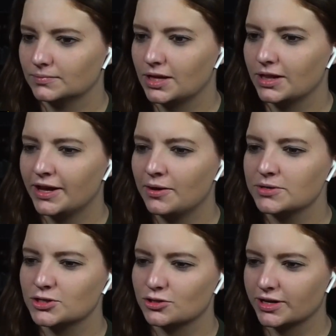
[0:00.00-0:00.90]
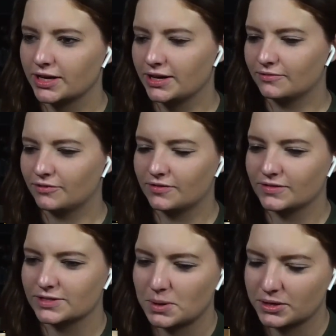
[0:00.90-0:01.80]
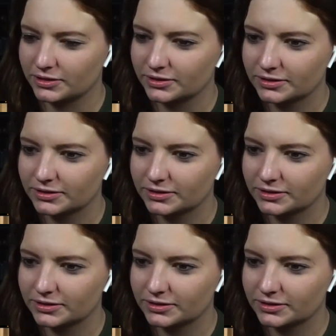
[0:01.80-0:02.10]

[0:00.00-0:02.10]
I like how he's drinking in front of his mother.